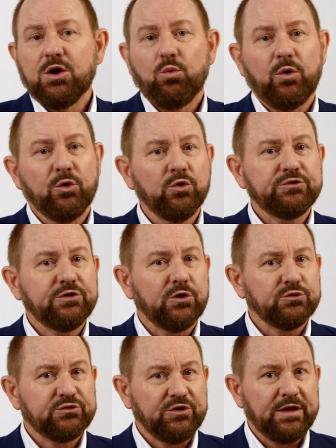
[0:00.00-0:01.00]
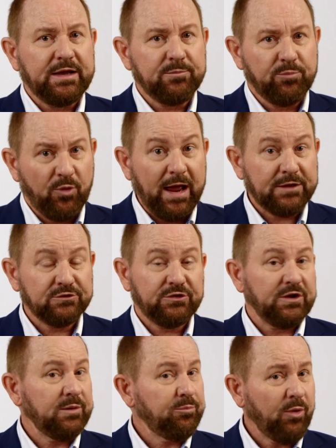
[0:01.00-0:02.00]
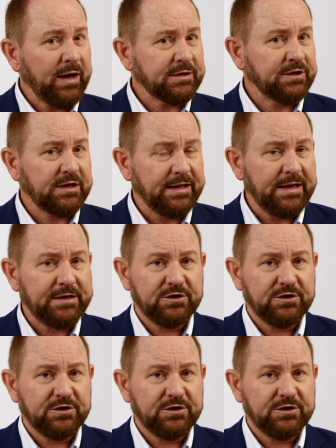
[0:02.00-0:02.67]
we're also seeing brands that are practically